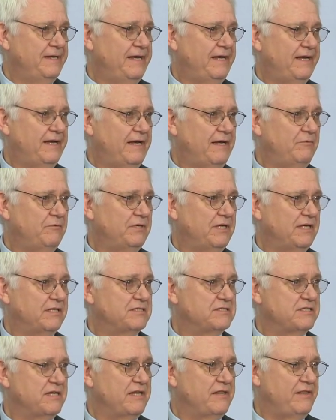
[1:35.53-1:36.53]
And I would like
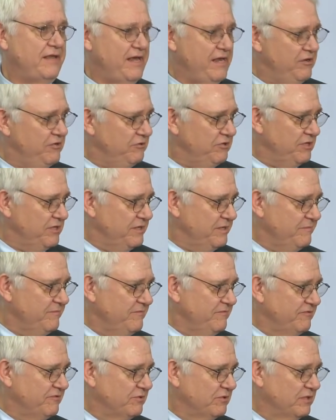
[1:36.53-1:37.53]
to say thank you to
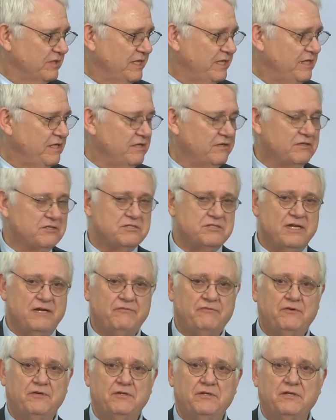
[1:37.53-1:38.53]
him for leading this
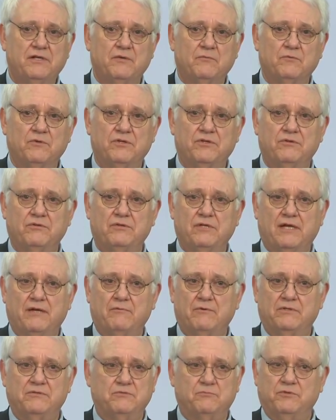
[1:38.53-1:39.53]
effort, and with, I
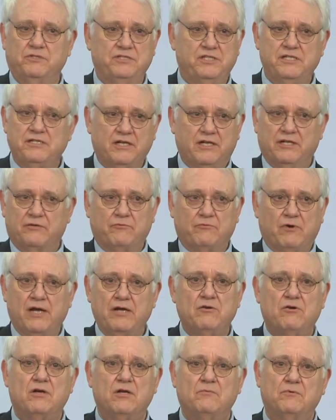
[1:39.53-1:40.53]
would, we need to get
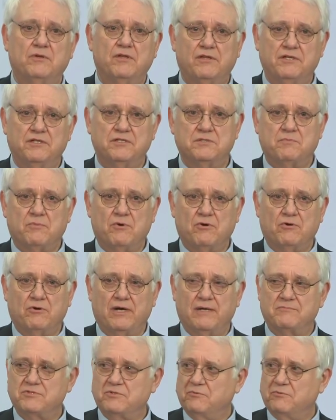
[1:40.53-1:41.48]
right on with his program.